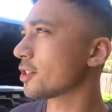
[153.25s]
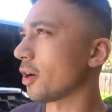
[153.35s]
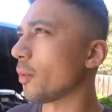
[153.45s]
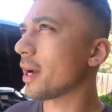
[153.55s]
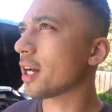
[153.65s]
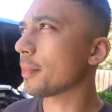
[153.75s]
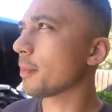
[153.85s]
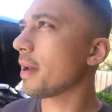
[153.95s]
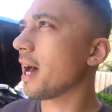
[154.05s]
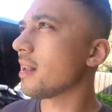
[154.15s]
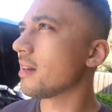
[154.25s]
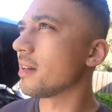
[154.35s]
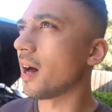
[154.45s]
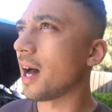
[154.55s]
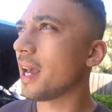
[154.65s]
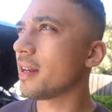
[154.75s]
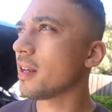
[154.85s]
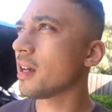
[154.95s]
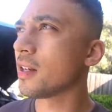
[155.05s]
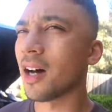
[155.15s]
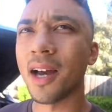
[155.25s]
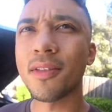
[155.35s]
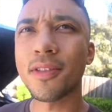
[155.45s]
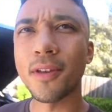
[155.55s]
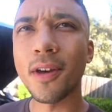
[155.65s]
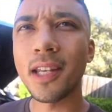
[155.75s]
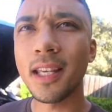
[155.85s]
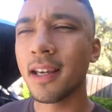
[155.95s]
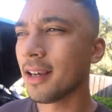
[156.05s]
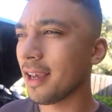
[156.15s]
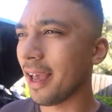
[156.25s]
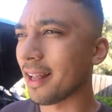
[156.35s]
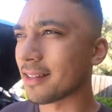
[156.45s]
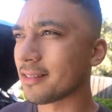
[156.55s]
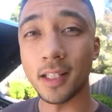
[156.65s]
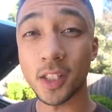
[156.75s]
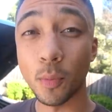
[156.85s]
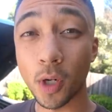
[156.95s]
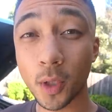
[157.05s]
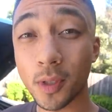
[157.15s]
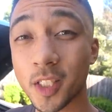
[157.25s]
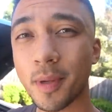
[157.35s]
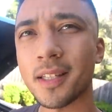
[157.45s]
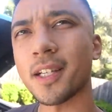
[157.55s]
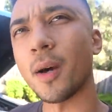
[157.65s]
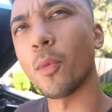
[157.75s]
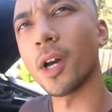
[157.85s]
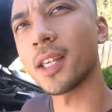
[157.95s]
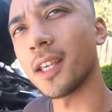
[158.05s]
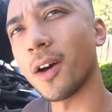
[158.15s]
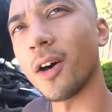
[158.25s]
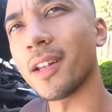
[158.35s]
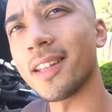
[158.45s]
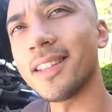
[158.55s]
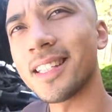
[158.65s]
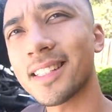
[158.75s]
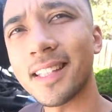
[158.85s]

So I wake up at about nine, nine thirty. And this morning we spent time working on this